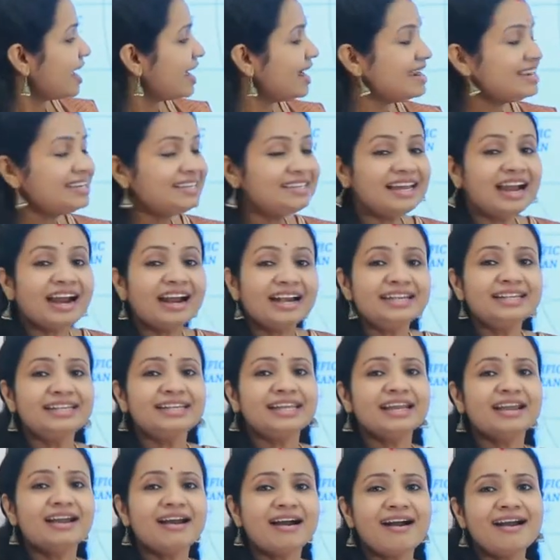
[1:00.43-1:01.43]

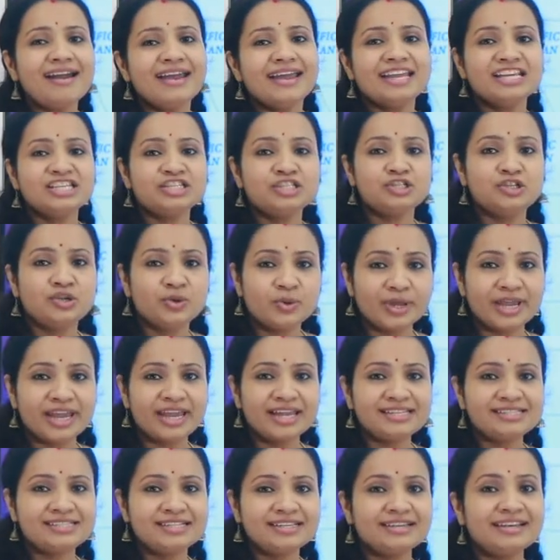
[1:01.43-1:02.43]
Antarctica is
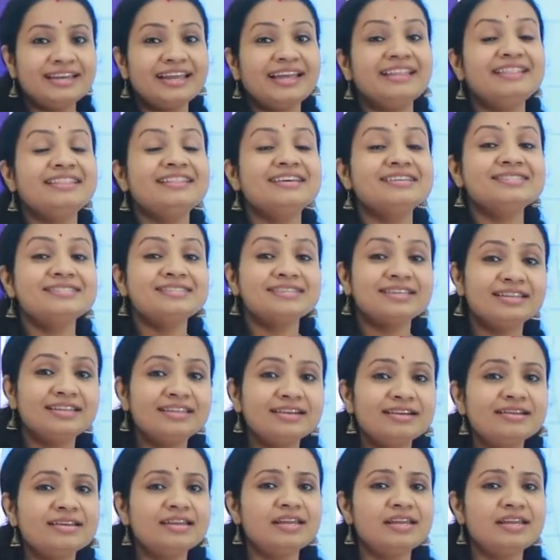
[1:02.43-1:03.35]
located in the southern